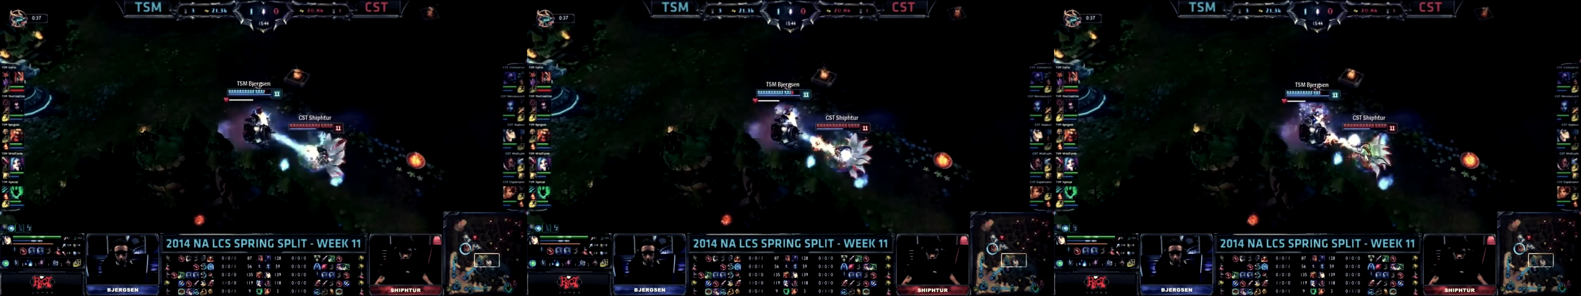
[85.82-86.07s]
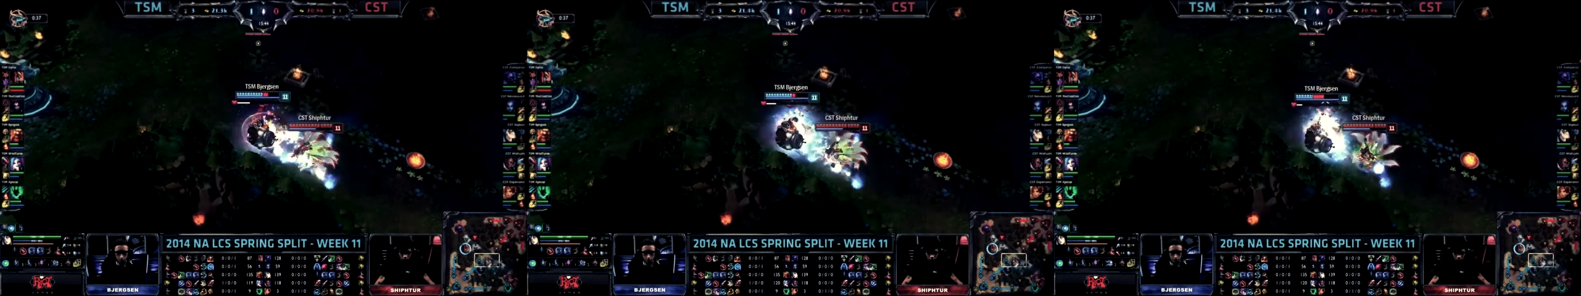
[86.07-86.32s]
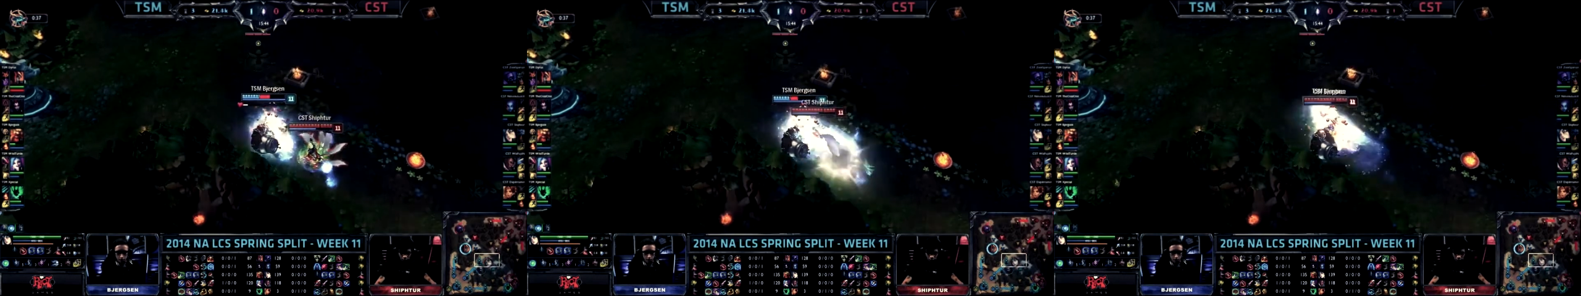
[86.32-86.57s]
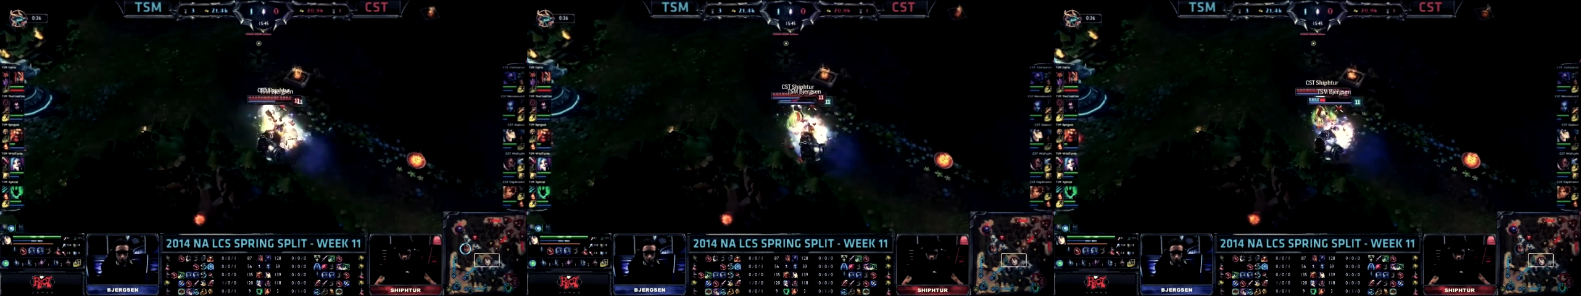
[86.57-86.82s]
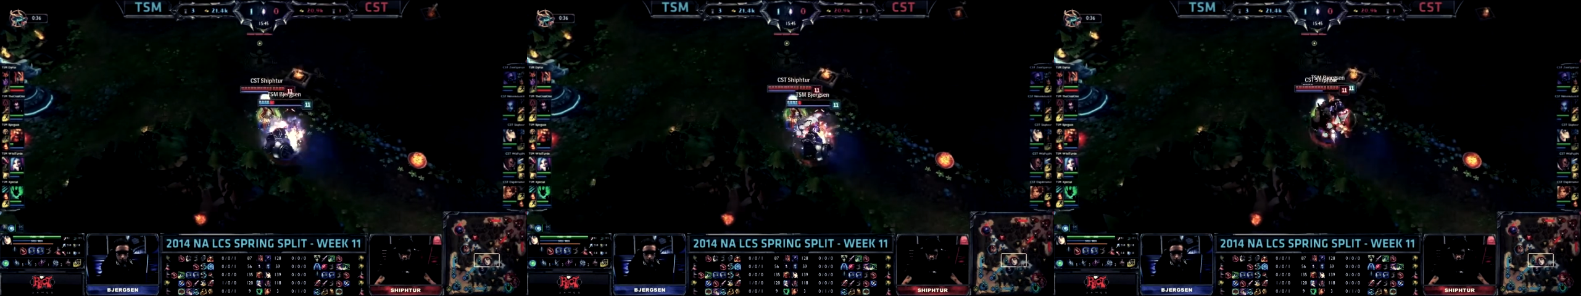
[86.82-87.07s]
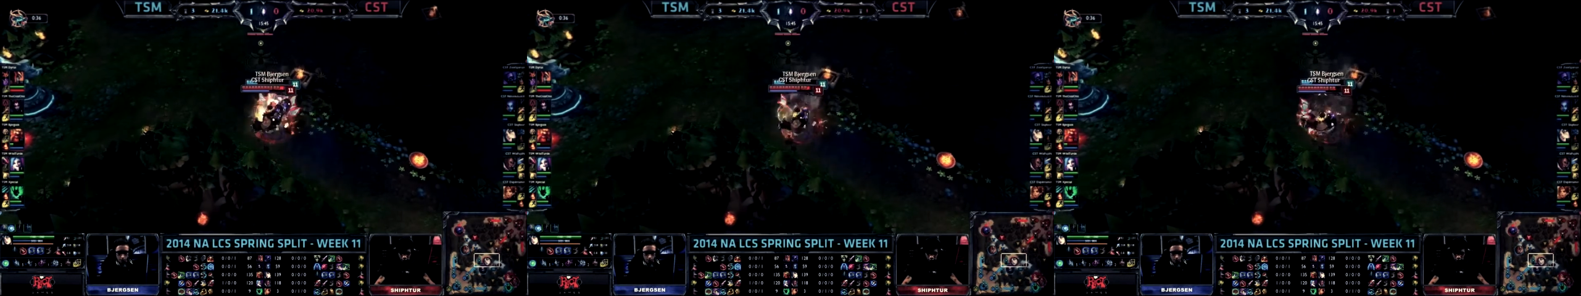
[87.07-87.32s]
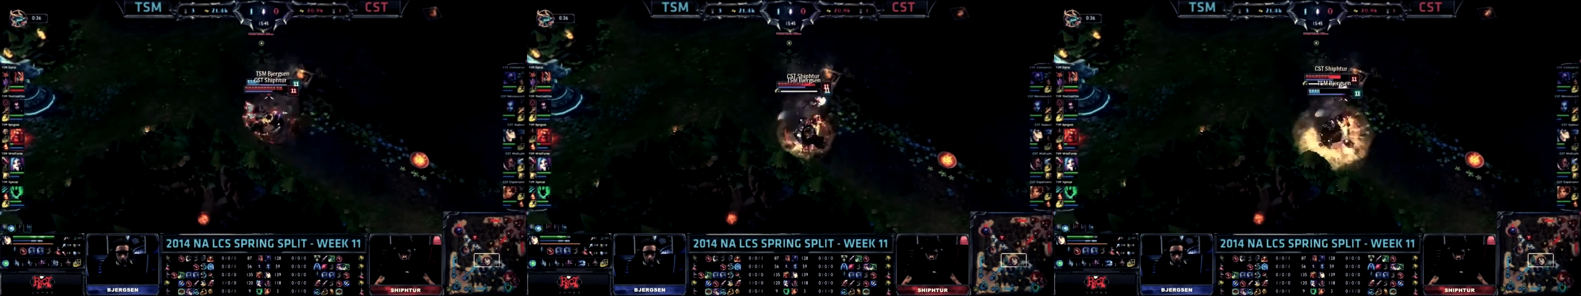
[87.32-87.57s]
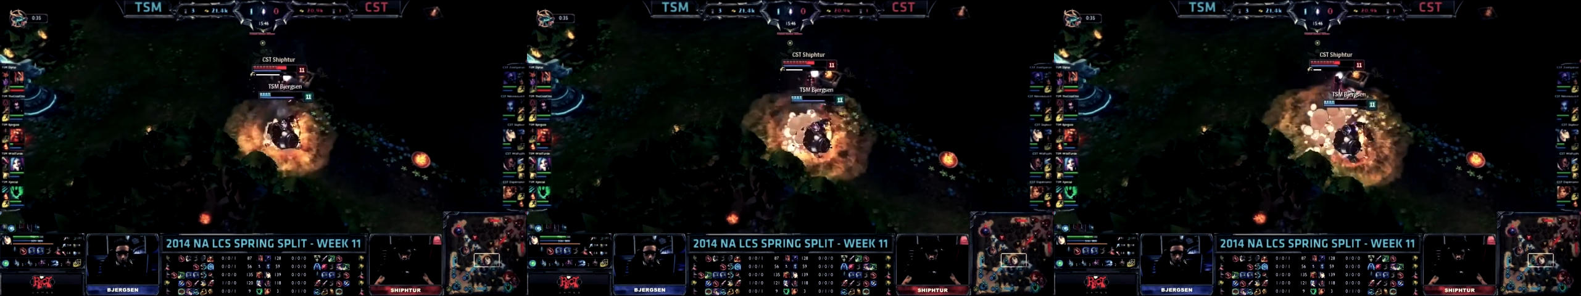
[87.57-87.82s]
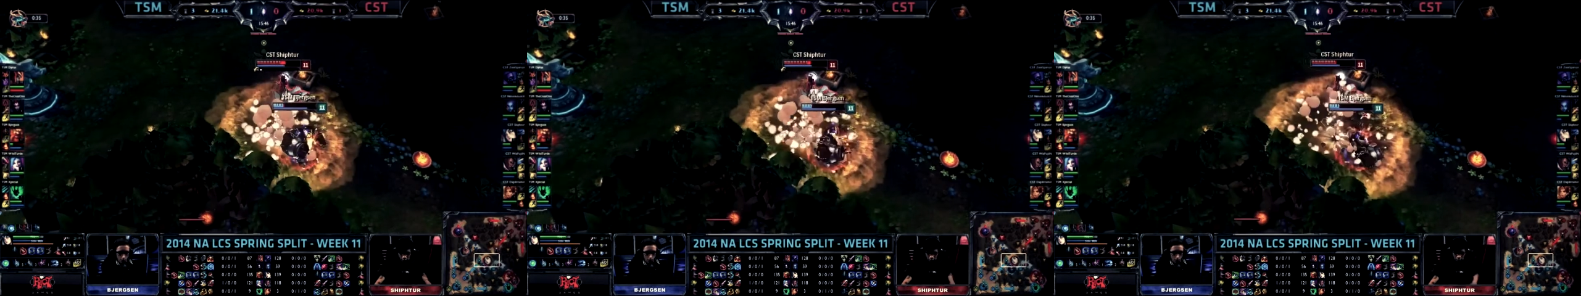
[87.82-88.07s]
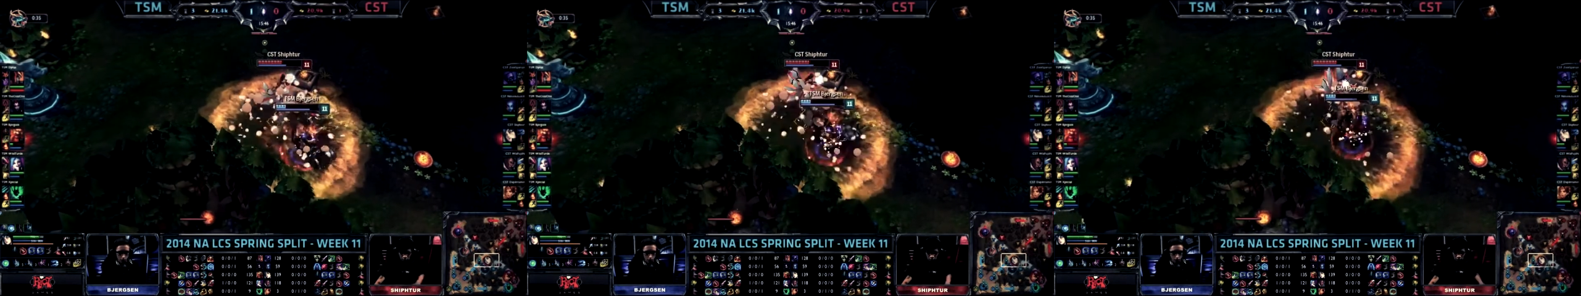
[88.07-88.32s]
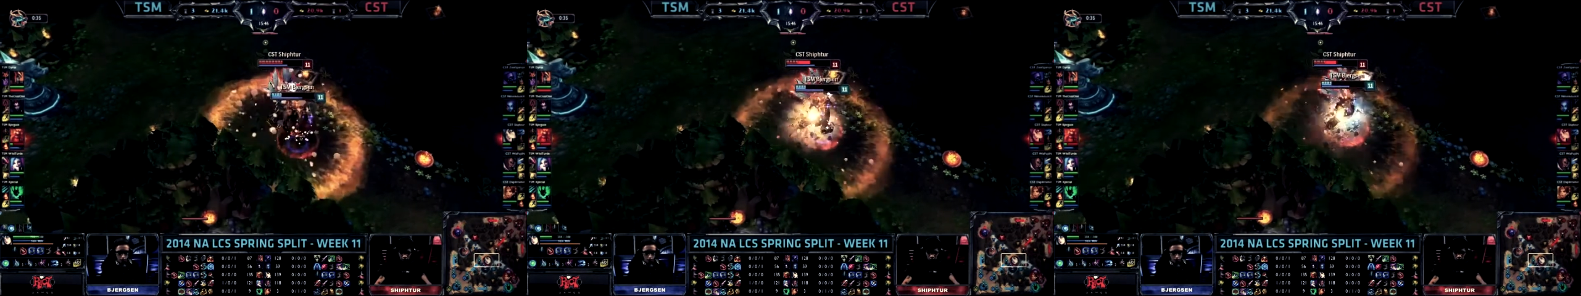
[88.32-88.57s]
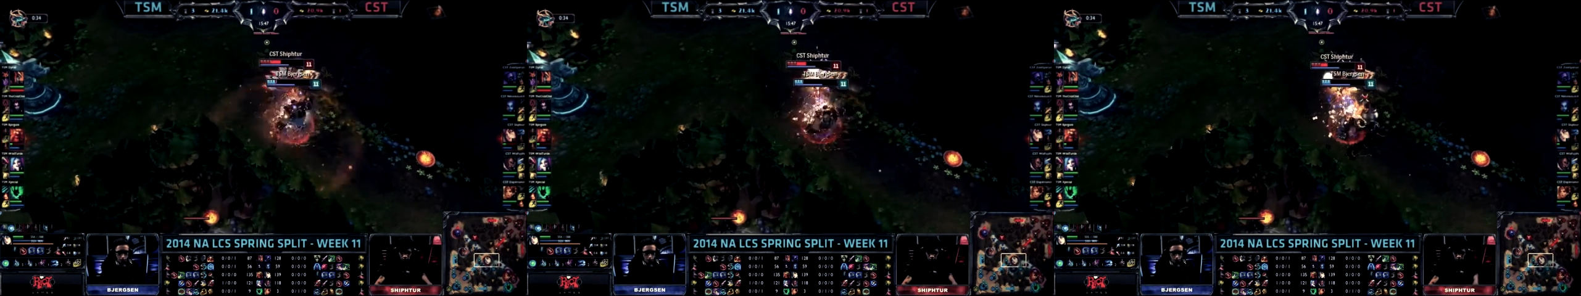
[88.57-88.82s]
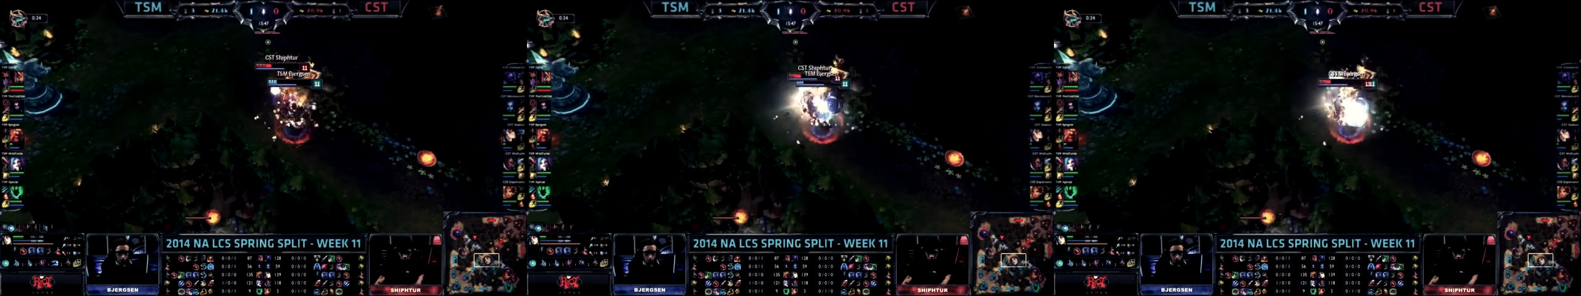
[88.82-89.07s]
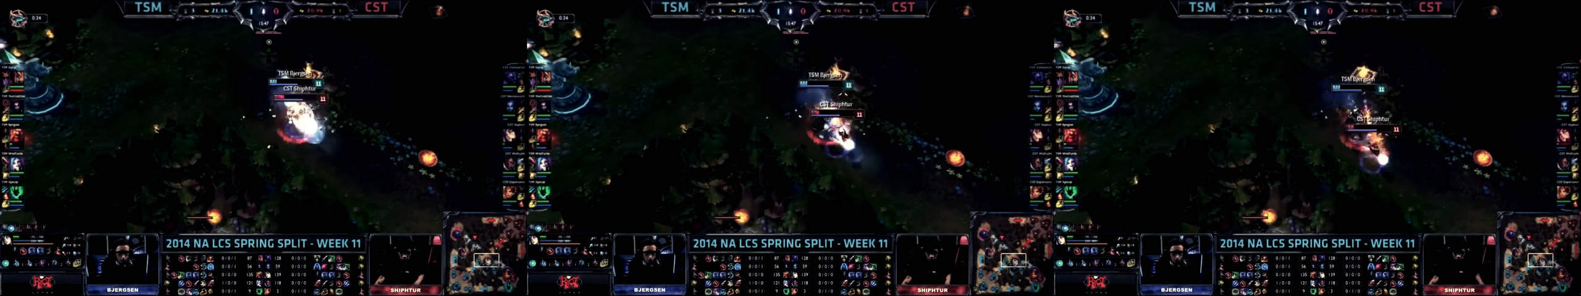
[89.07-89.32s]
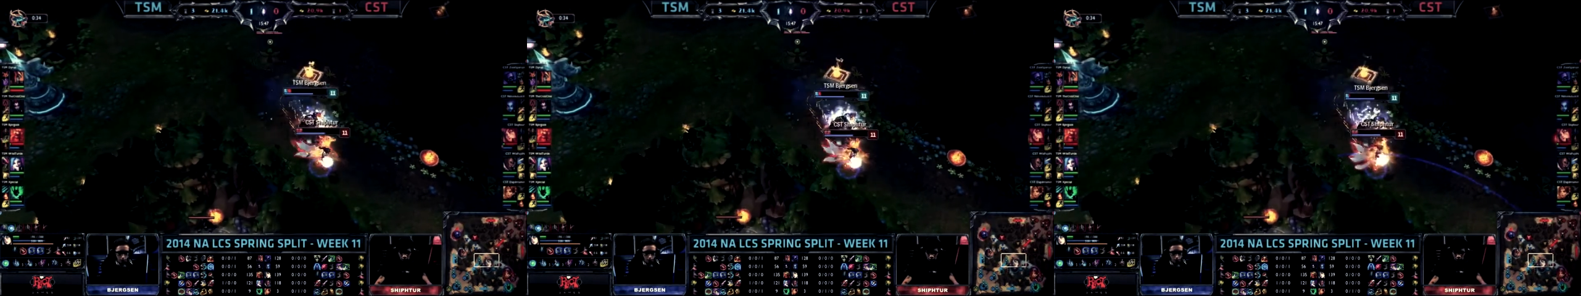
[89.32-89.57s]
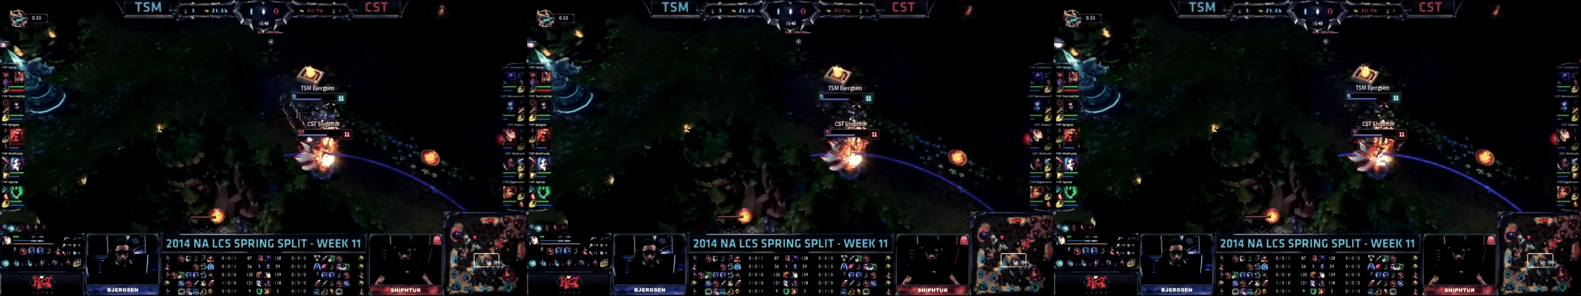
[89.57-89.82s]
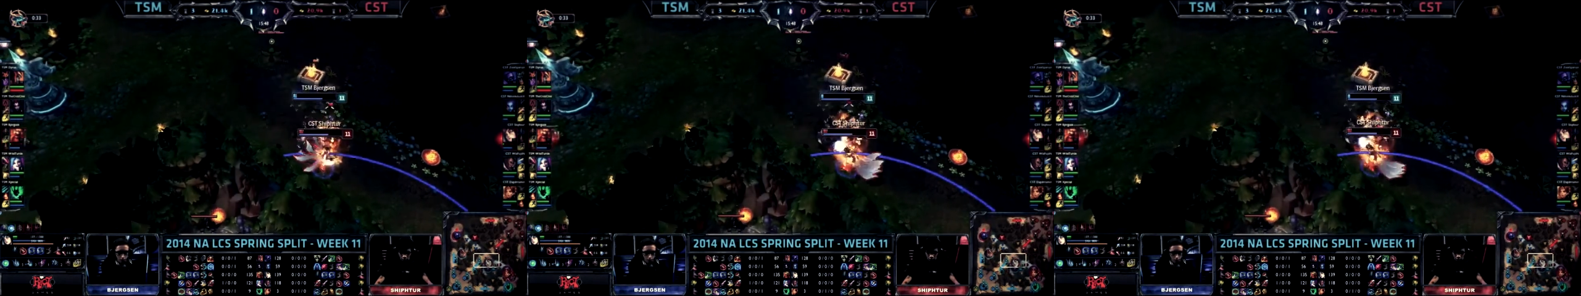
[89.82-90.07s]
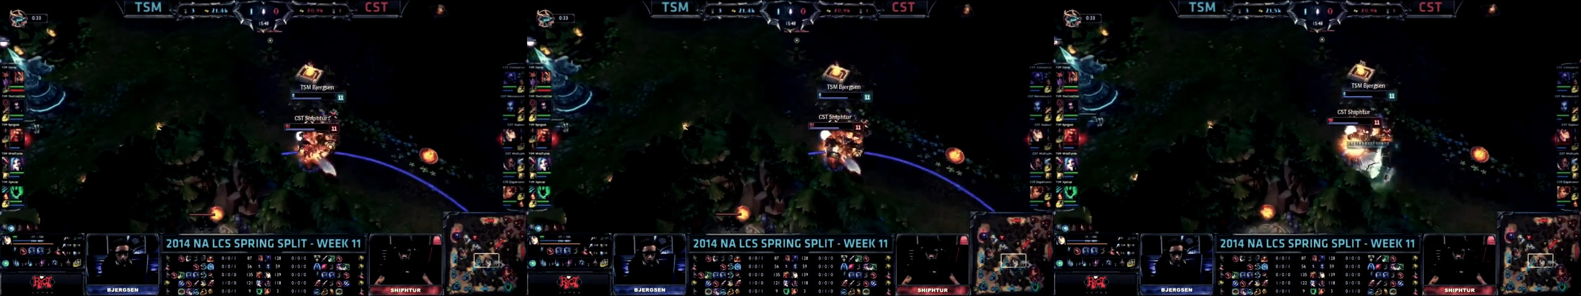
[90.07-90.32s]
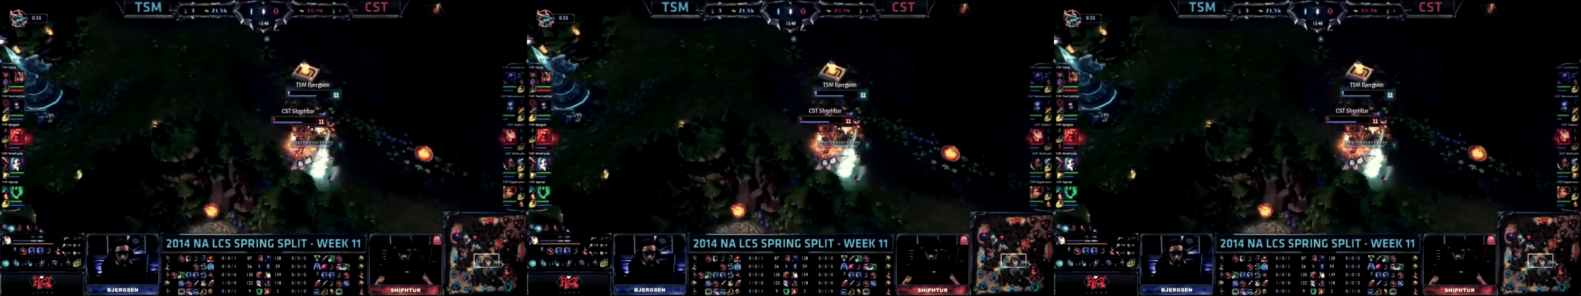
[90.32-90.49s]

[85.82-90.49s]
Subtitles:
Nobody's mouth can be seen.